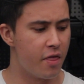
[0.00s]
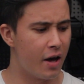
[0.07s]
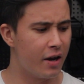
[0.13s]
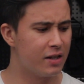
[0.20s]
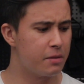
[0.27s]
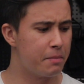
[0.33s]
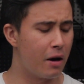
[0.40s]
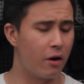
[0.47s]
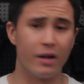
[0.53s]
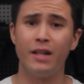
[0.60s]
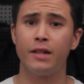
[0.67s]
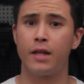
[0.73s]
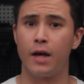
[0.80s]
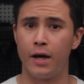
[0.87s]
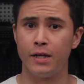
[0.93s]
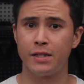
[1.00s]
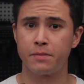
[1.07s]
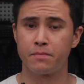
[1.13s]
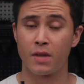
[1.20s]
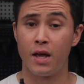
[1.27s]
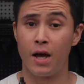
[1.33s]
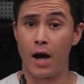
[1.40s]
That is about it, guys.
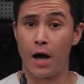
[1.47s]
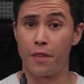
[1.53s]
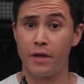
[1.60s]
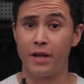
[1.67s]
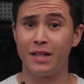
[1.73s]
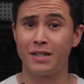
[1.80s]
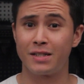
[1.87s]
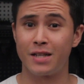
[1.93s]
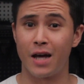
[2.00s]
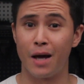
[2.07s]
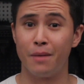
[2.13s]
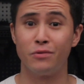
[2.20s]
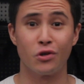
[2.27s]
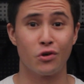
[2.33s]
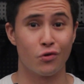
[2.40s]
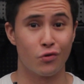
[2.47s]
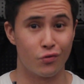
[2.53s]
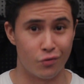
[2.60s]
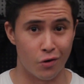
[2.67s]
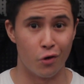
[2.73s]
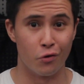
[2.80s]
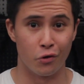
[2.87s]
I think it's time to
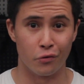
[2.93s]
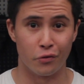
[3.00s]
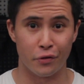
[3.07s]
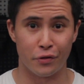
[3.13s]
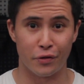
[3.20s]
chrono the